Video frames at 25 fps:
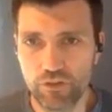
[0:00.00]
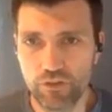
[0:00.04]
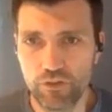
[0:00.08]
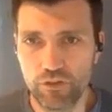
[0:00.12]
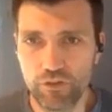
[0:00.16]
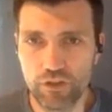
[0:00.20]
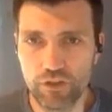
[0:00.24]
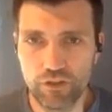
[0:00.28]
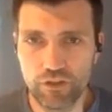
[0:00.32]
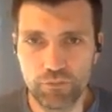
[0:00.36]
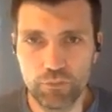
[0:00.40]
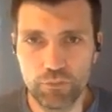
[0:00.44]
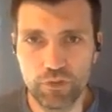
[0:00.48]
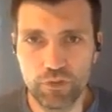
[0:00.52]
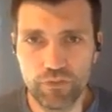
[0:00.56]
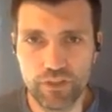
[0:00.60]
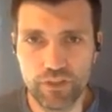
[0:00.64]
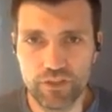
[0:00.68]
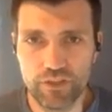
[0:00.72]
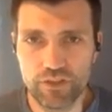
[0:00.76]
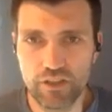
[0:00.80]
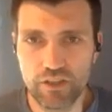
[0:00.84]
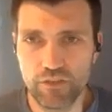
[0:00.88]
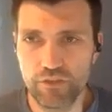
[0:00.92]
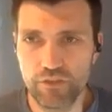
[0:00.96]
unit of
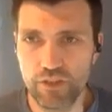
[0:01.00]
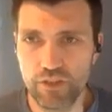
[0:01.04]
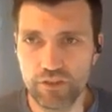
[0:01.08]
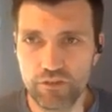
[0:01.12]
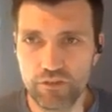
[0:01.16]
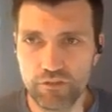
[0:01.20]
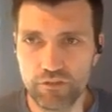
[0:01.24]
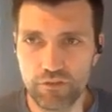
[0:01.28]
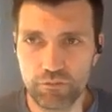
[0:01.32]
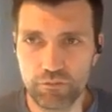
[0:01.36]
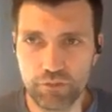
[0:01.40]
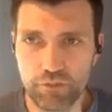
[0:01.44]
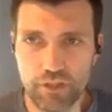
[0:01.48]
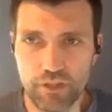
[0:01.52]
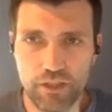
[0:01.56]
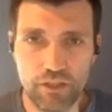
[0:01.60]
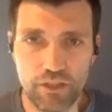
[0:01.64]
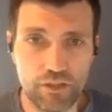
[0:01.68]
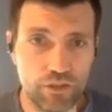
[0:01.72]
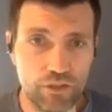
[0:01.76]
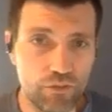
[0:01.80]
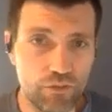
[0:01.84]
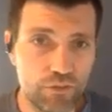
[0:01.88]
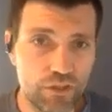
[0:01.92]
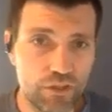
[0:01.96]
movies gives us 3
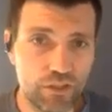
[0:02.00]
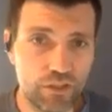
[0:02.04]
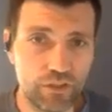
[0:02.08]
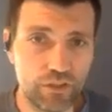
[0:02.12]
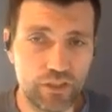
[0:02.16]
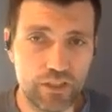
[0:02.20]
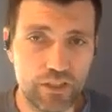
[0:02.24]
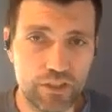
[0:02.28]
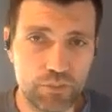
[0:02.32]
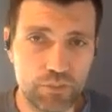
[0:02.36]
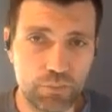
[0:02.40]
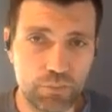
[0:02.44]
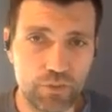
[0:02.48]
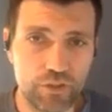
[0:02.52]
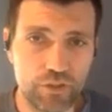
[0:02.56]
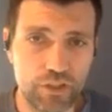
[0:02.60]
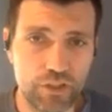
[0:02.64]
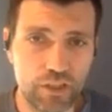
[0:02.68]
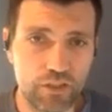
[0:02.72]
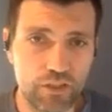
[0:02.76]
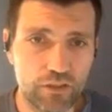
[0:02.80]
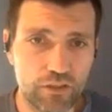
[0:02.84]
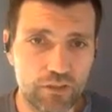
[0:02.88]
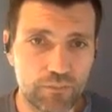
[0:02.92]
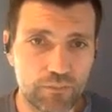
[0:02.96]
utilities per
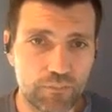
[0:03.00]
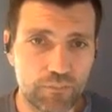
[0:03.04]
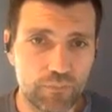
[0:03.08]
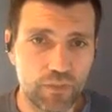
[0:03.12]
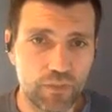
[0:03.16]
dollar.